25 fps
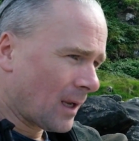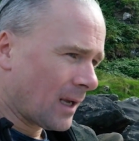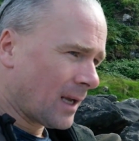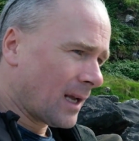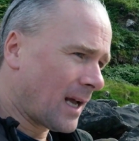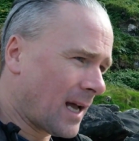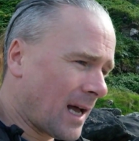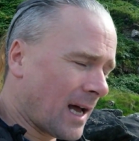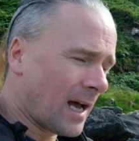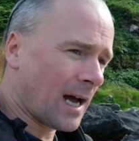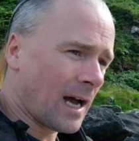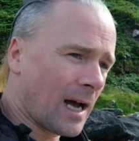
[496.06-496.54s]

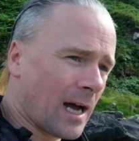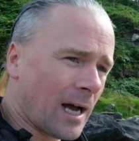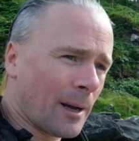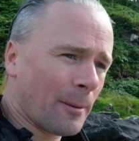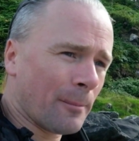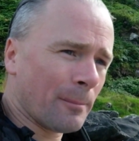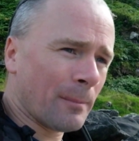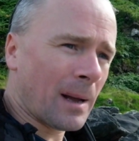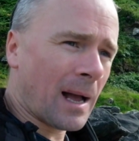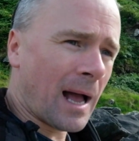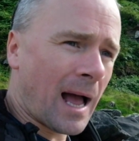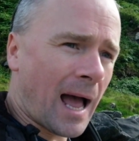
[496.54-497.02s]

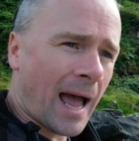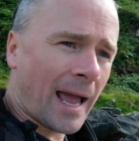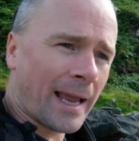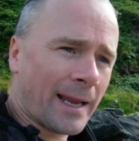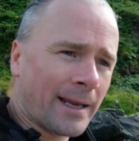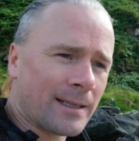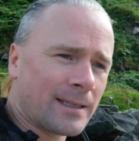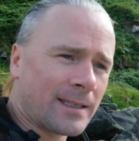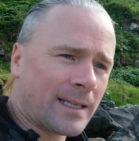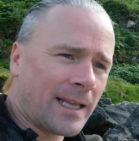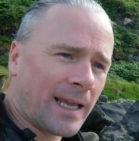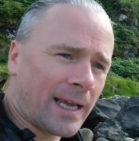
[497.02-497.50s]

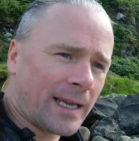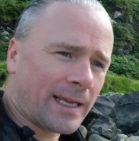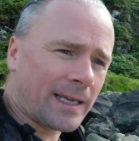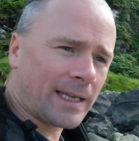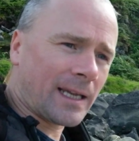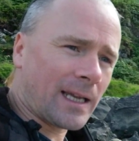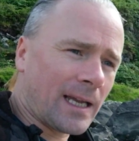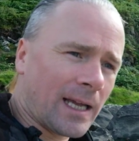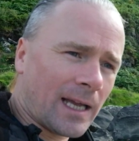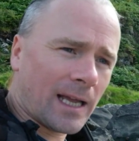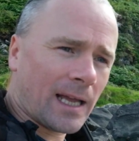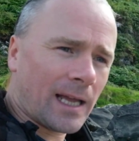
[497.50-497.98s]
I take
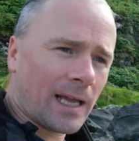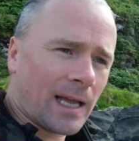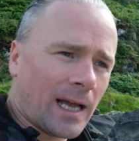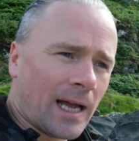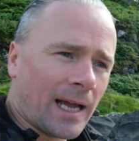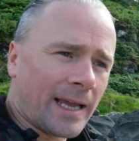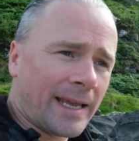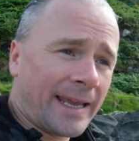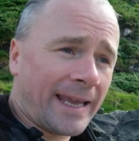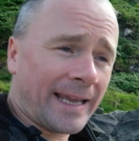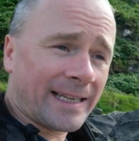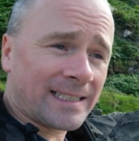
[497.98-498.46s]

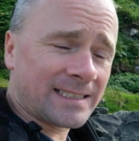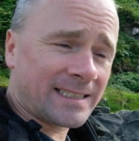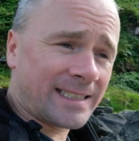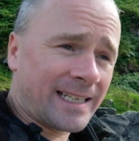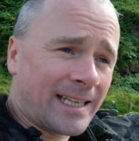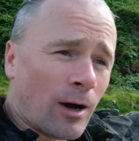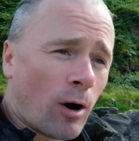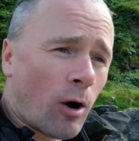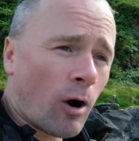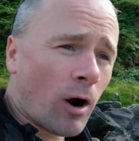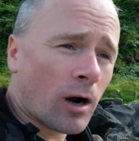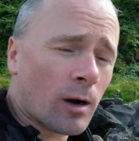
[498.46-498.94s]
a
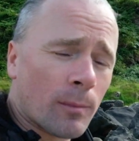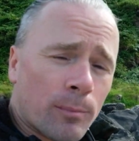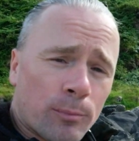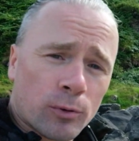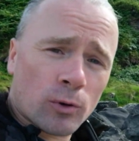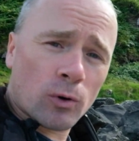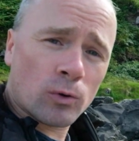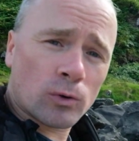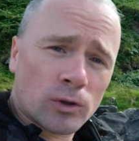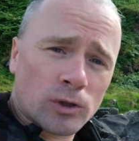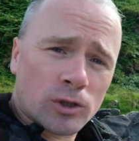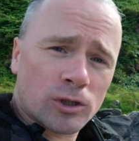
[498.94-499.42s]
HDR
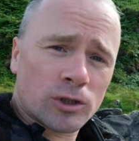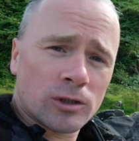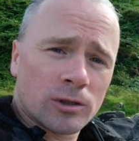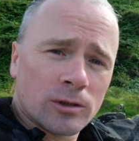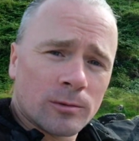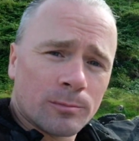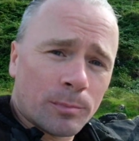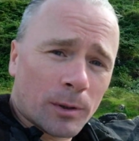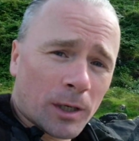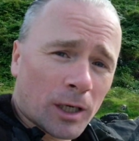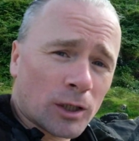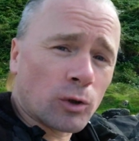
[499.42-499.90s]
approach,
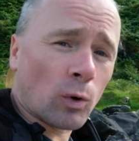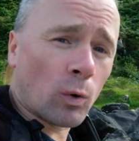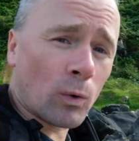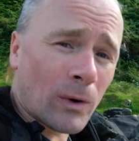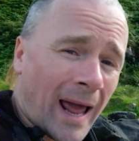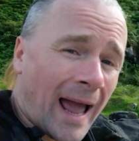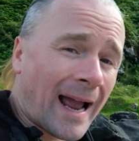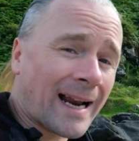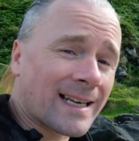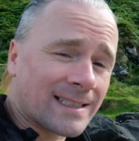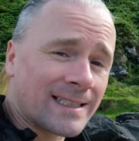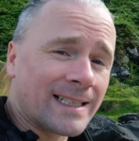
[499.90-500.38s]
but I don't
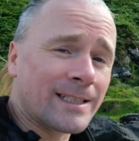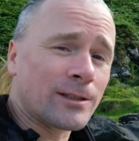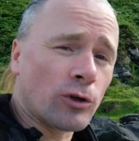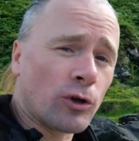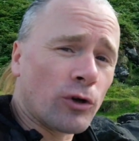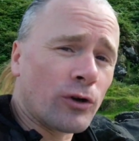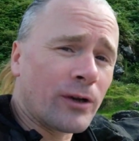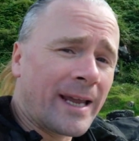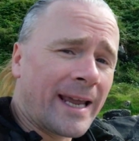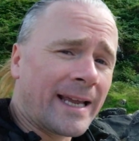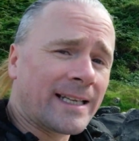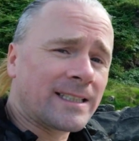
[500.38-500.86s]
actually
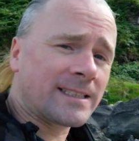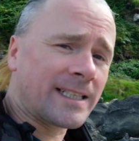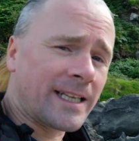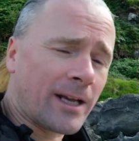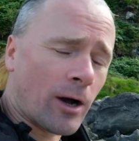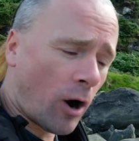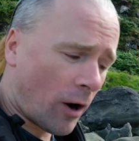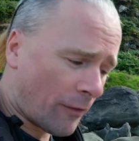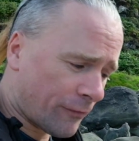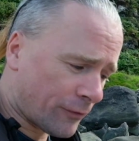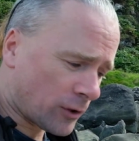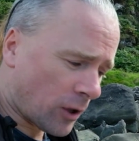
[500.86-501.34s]
do
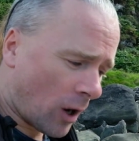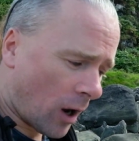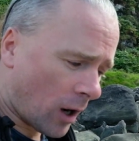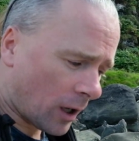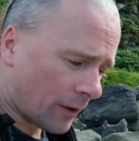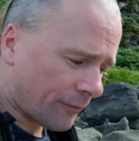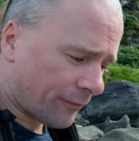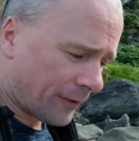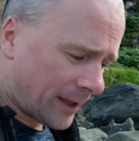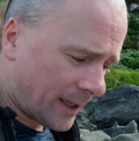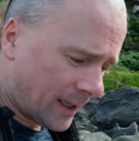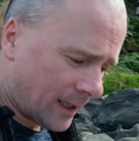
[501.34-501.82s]
HDR
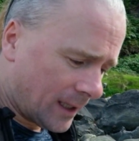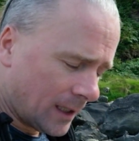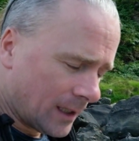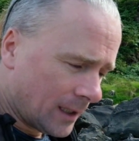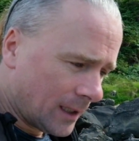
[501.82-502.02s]
photography.